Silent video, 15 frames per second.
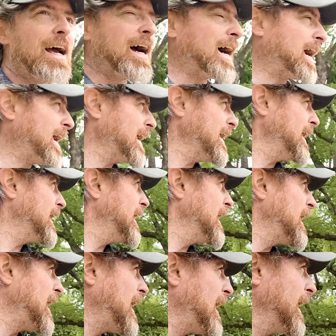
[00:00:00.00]
I
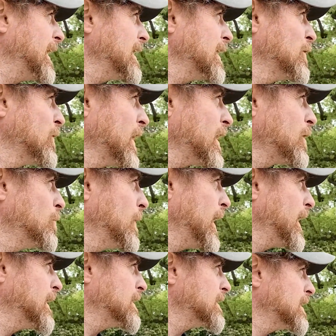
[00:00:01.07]
highly
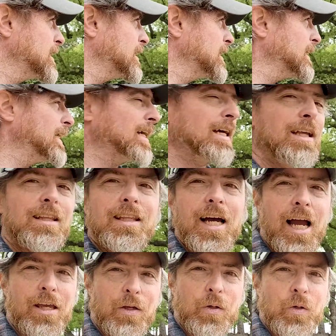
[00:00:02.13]
recommend
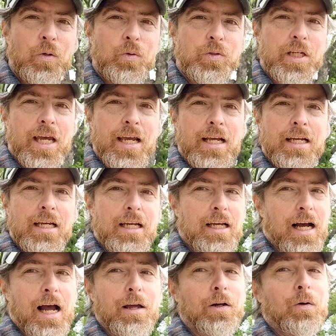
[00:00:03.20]
that you take,
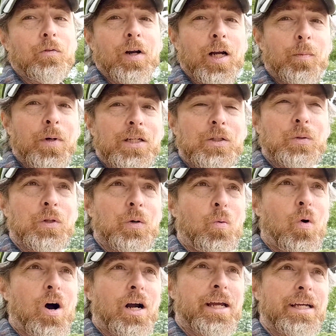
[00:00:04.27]
I don't recommend doing the
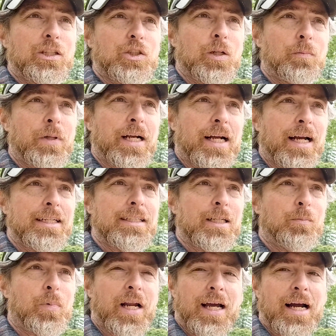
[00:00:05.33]
walking trip like I
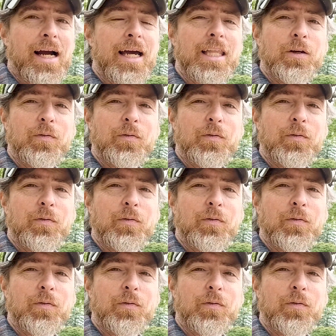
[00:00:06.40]
did, but I highly